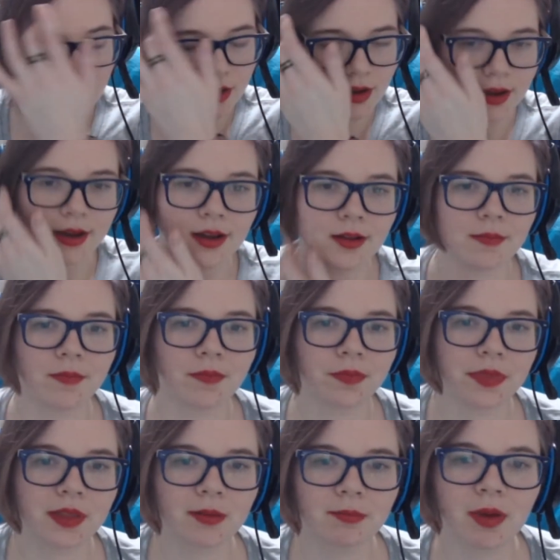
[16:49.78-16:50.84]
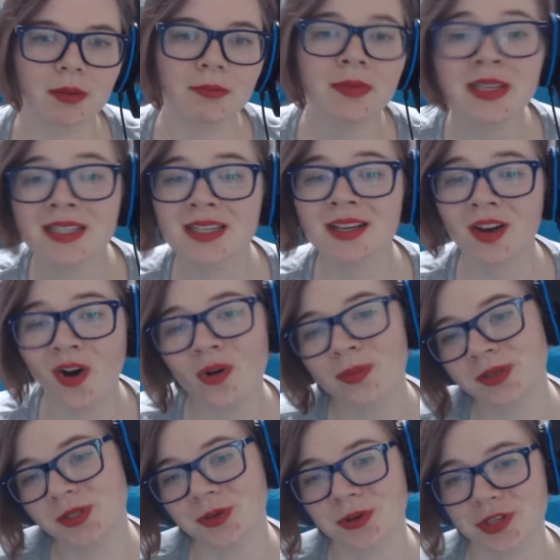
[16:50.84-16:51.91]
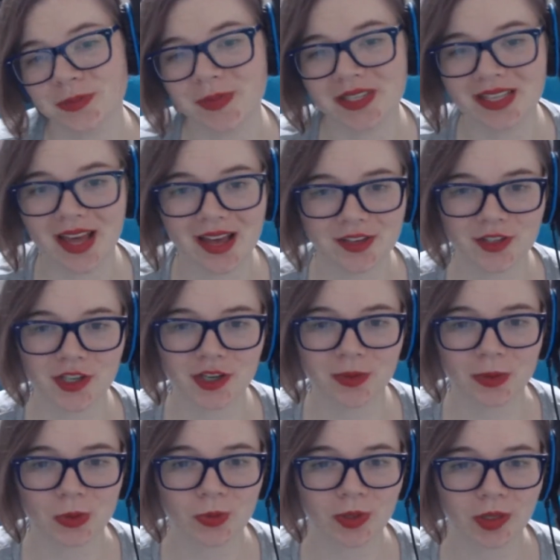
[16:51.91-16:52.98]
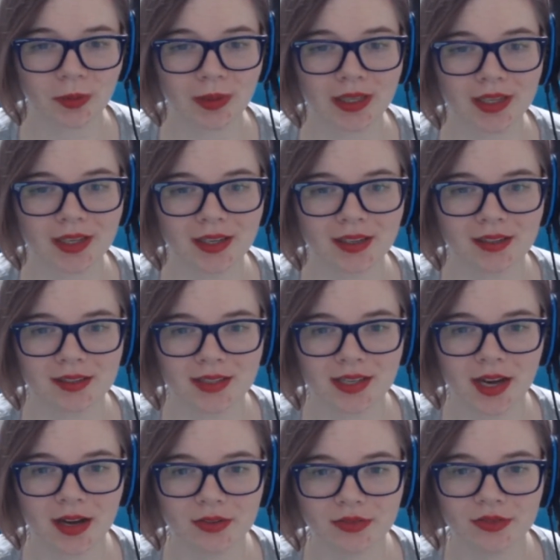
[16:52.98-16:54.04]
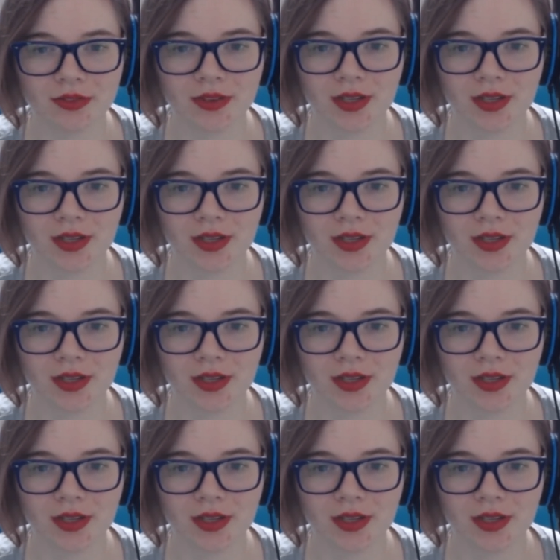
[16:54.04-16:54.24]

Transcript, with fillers: Um, but missing Oma's Christmas last year was really, really tough.